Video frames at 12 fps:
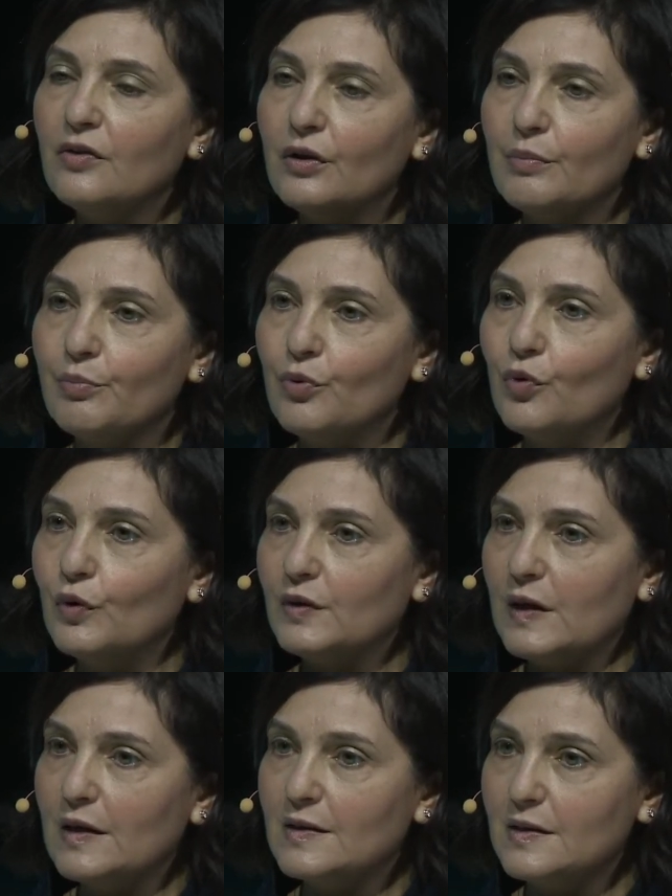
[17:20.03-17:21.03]
the report,
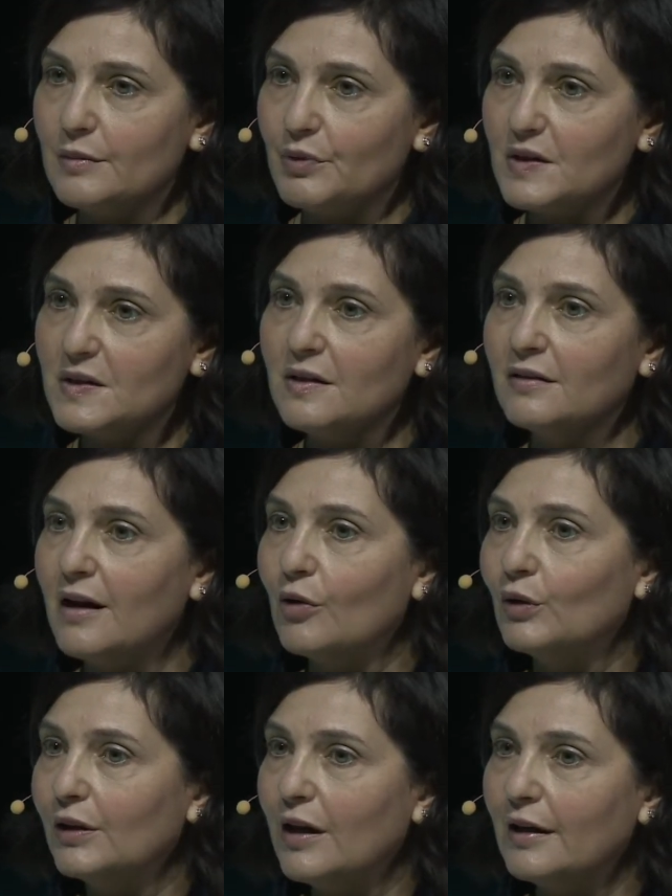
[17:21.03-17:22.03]
as the president
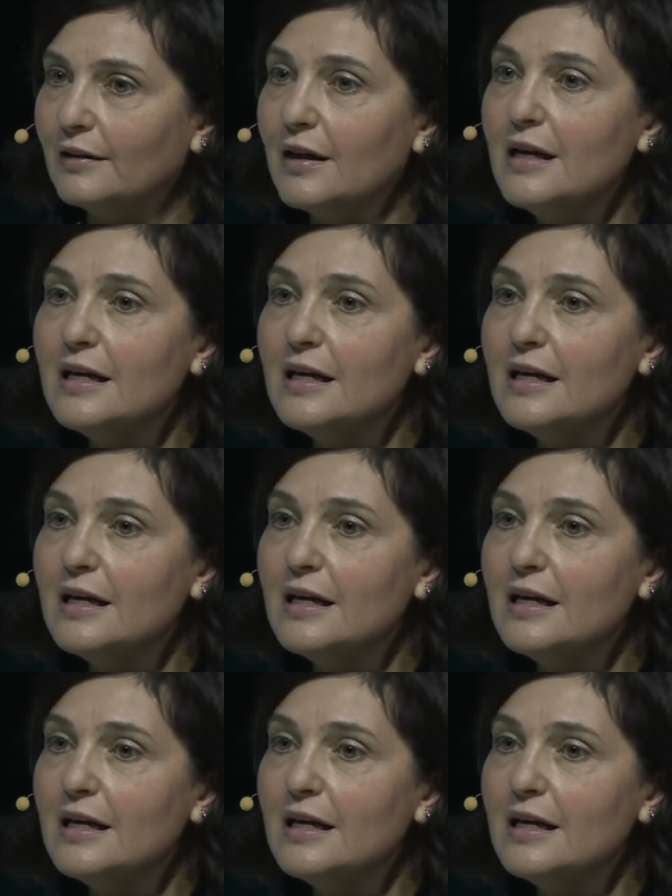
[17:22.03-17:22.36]
outlined,